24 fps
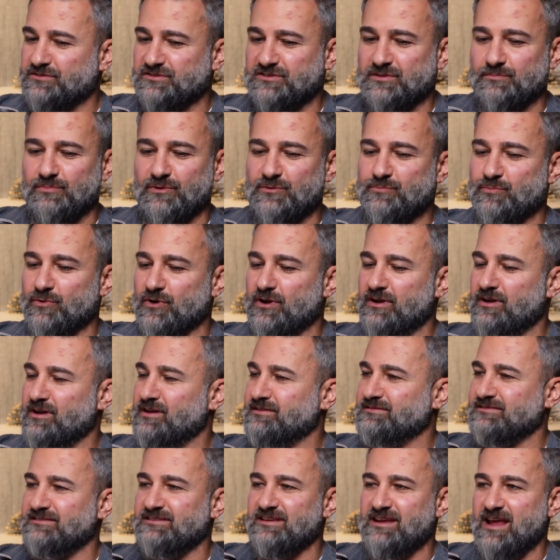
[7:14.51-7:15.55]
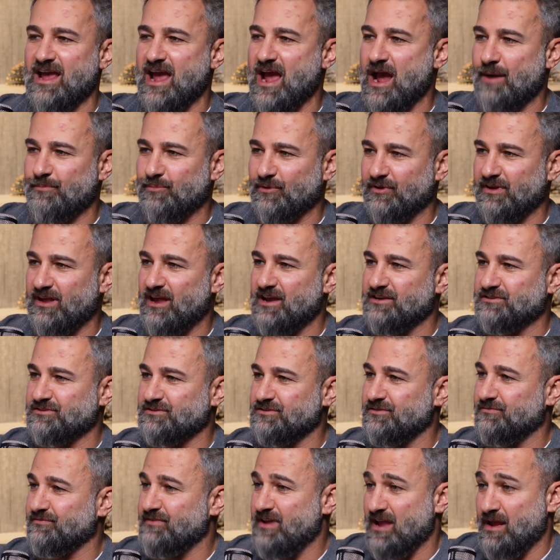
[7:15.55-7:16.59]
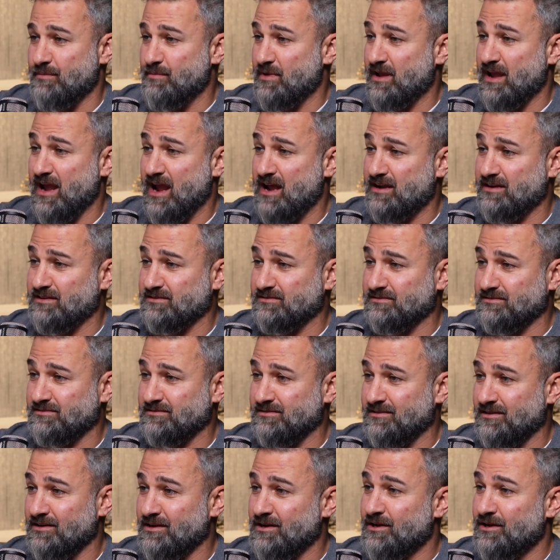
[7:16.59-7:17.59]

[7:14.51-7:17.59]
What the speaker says: simply put, it's the application of game mechanics